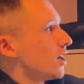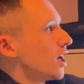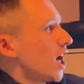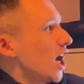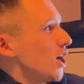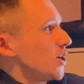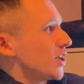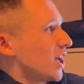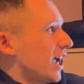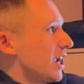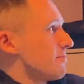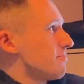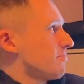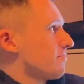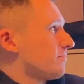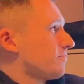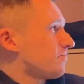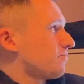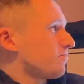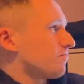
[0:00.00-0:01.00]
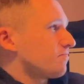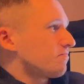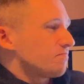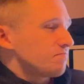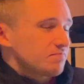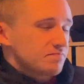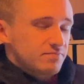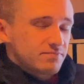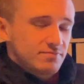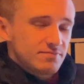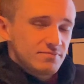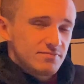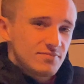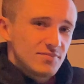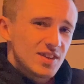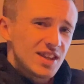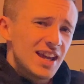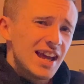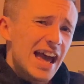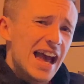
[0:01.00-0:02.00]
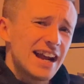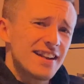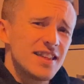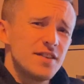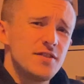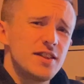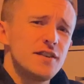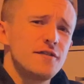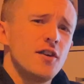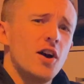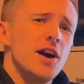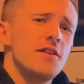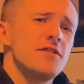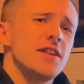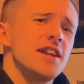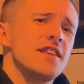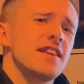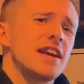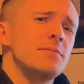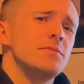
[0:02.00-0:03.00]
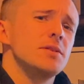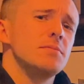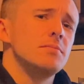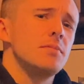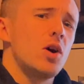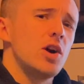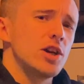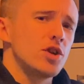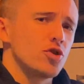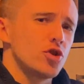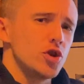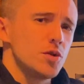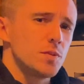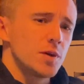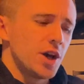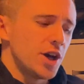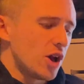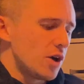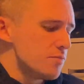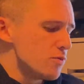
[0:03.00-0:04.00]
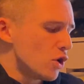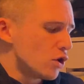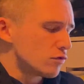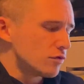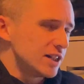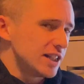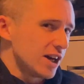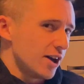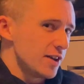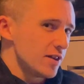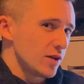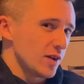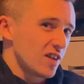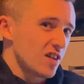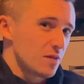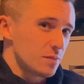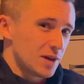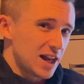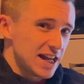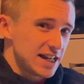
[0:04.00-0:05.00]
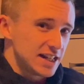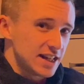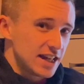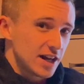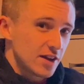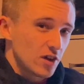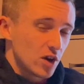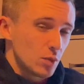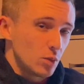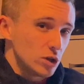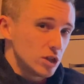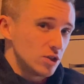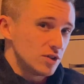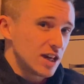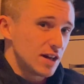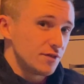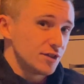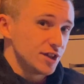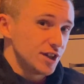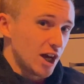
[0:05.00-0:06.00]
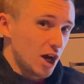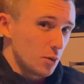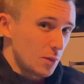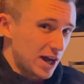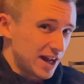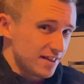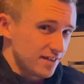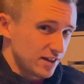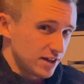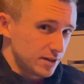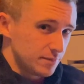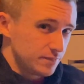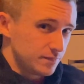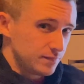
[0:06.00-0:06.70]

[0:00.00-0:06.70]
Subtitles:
Okay. Activity 5 then is aimed at my group, and I'm not really going to explain it because I want you to have a go at it.